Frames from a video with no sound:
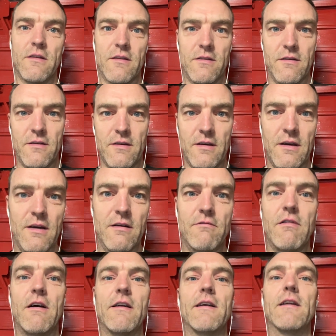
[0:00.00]
the uh,
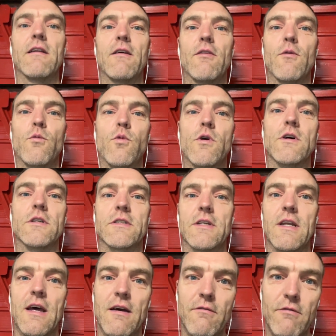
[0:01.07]
riding on the wood
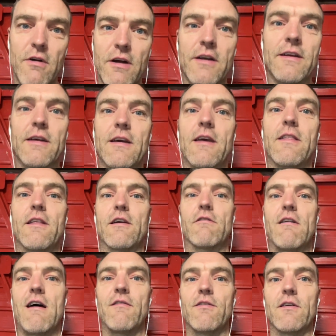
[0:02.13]
and riding in the
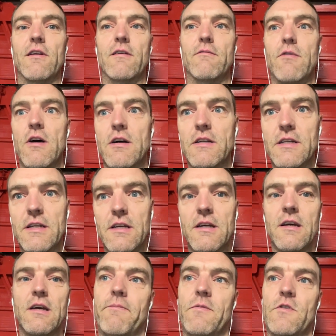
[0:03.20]
gravel and riding
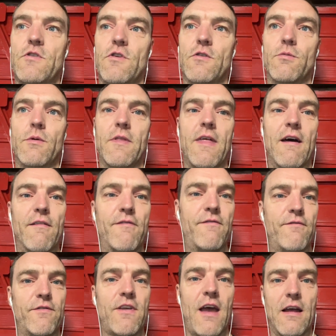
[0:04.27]
just with that
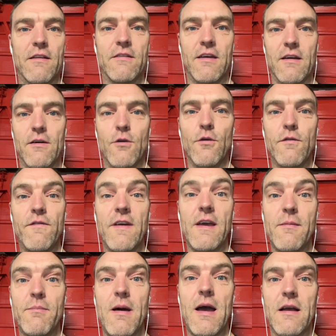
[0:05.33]
tactic or
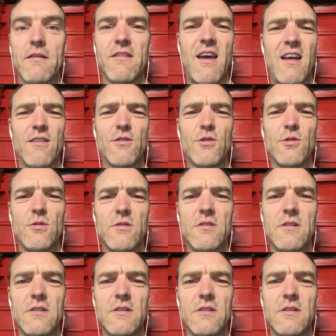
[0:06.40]
feedback, tactical,